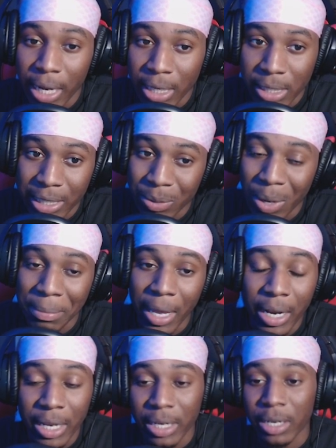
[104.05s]
I actually swapped
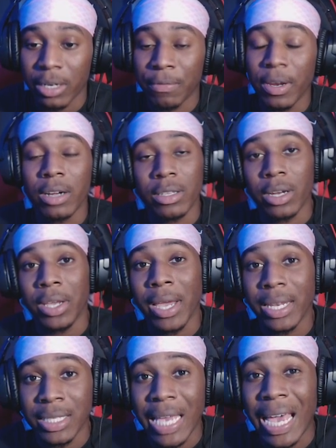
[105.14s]
that in here. The
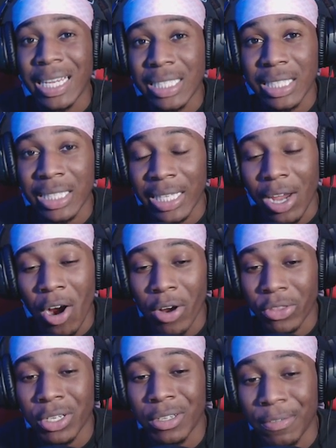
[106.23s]
VR38 is actually the
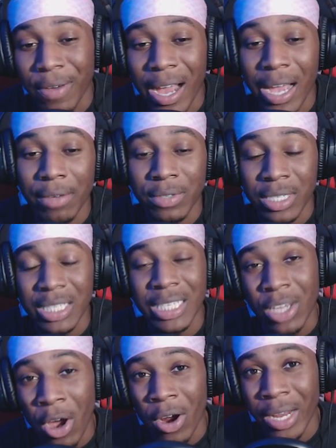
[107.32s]
R35
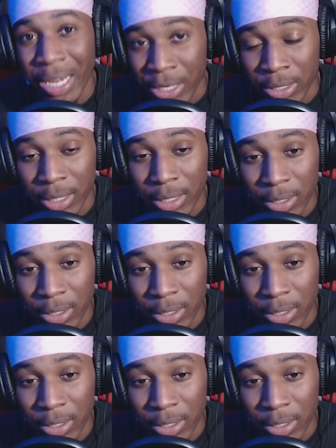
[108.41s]
GTR engine.